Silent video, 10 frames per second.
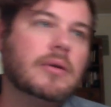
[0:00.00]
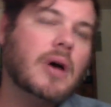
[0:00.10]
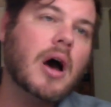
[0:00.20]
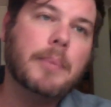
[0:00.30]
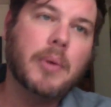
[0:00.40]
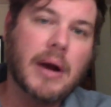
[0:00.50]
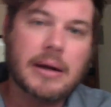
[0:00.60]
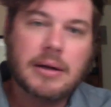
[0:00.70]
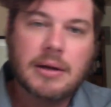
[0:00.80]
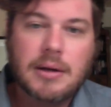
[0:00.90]

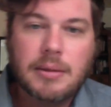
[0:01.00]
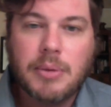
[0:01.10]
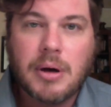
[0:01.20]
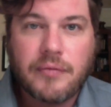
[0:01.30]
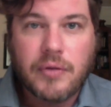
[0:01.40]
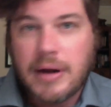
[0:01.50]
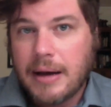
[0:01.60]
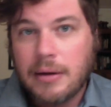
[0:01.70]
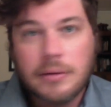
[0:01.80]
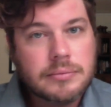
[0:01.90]
upgrade. But for
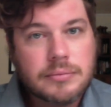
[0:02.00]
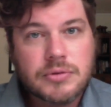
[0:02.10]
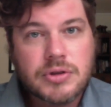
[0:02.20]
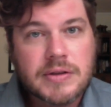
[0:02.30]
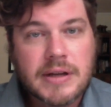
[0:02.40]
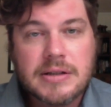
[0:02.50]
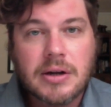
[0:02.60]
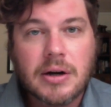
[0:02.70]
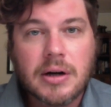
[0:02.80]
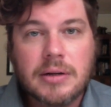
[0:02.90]
now, just get
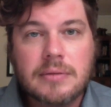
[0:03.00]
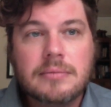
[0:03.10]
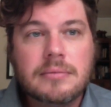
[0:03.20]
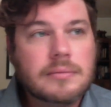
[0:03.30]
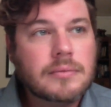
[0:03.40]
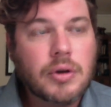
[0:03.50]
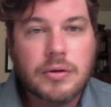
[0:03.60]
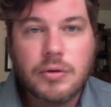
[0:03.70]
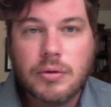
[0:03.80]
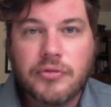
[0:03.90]
started. You can
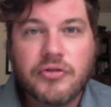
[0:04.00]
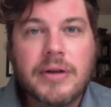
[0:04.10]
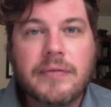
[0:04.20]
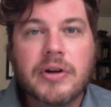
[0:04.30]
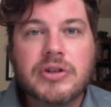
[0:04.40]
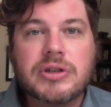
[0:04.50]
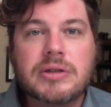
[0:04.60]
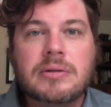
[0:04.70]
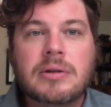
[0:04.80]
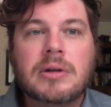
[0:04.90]
do the free
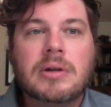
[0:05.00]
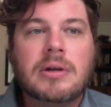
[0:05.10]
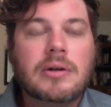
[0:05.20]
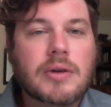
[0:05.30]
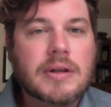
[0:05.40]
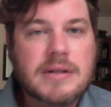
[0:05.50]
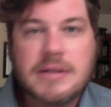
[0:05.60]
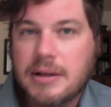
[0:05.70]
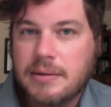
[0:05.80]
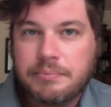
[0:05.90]
version. You can
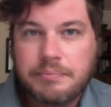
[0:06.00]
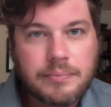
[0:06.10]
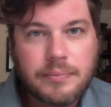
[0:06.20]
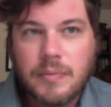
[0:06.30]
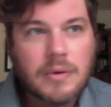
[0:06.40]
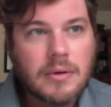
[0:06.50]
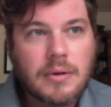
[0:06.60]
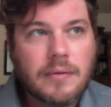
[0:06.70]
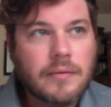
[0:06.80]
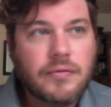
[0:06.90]
send
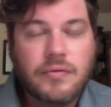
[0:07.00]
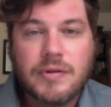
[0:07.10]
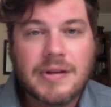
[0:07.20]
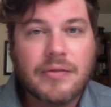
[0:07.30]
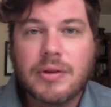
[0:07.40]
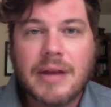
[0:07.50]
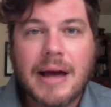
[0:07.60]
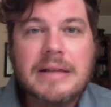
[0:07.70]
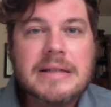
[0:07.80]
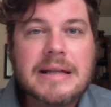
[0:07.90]
several
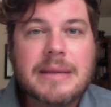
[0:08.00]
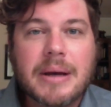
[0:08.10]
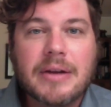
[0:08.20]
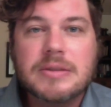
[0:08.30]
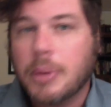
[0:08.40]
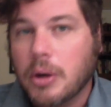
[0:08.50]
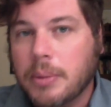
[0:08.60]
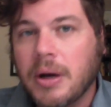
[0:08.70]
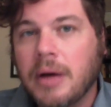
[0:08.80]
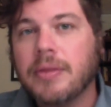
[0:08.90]
thousand emails per
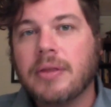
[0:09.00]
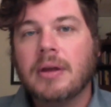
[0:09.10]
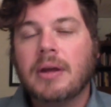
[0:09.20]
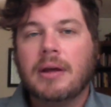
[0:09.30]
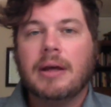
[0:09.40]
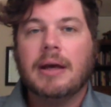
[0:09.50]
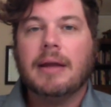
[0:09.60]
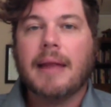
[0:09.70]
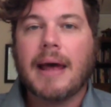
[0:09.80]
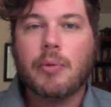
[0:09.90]
month,
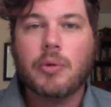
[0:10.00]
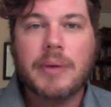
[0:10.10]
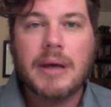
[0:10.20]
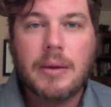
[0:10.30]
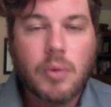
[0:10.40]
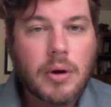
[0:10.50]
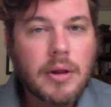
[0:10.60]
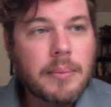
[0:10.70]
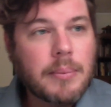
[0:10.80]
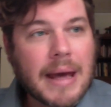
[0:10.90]
and that will be one of
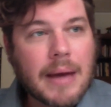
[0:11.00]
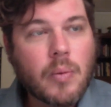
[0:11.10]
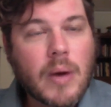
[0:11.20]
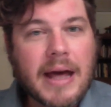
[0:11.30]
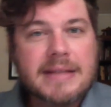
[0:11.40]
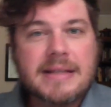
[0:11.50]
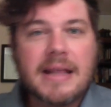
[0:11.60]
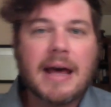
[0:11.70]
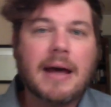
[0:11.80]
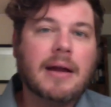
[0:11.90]
the main ways
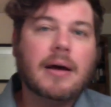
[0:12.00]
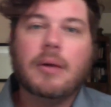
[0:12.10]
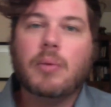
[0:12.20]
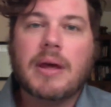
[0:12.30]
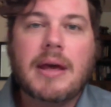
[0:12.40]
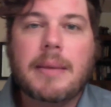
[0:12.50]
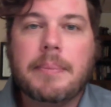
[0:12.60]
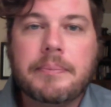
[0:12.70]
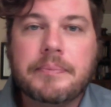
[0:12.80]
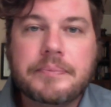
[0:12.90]
that we keep